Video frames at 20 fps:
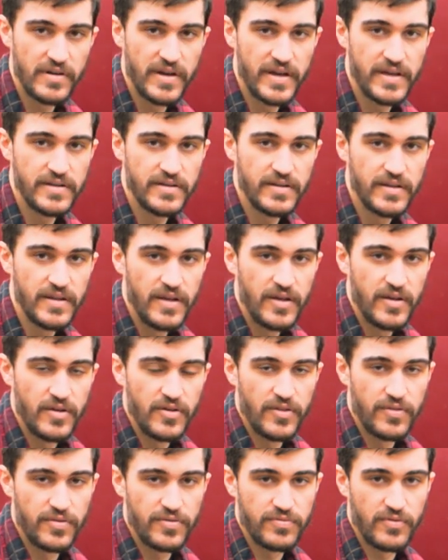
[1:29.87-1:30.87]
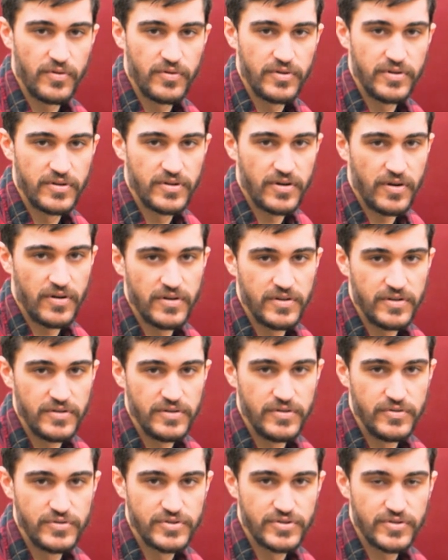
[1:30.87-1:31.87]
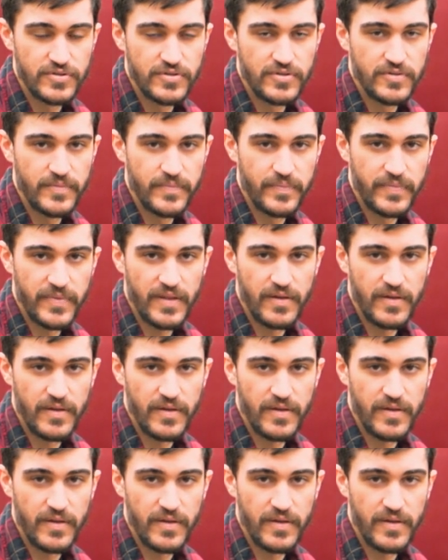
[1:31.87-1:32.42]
end, throw your car in neutral,